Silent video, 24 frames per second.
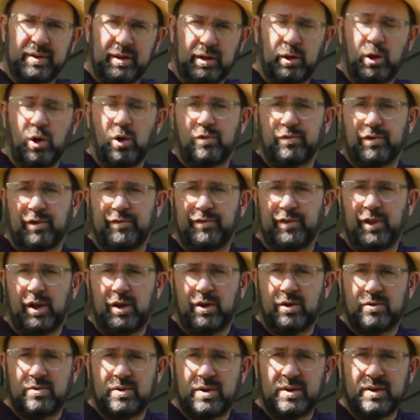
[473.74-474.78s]
it'll
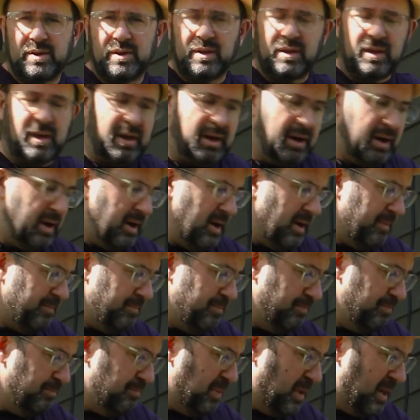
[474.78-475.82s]
overflow.
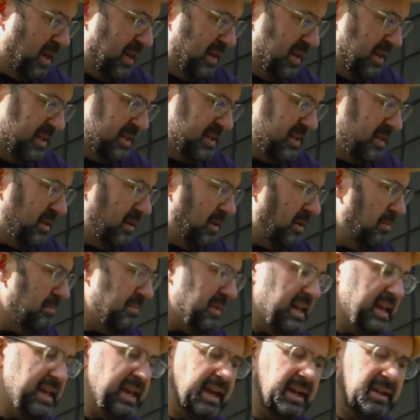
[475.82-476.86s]
But it still
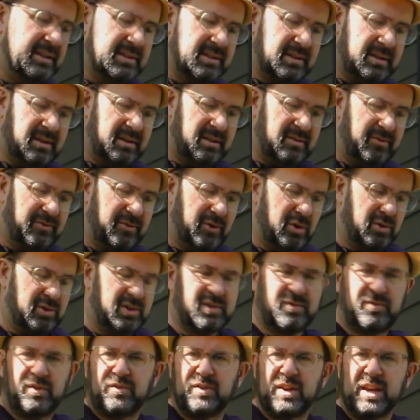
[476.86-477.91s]
mitigates the
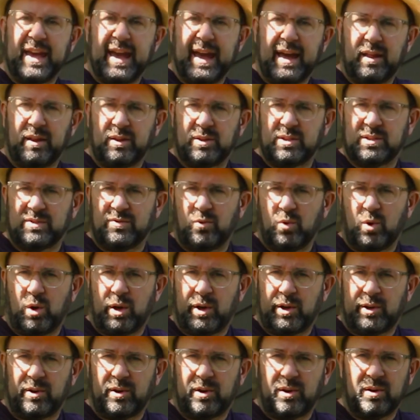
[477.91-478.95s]
first 50 gallons of
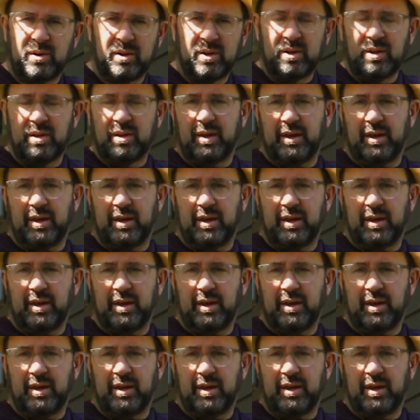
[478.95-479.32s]
water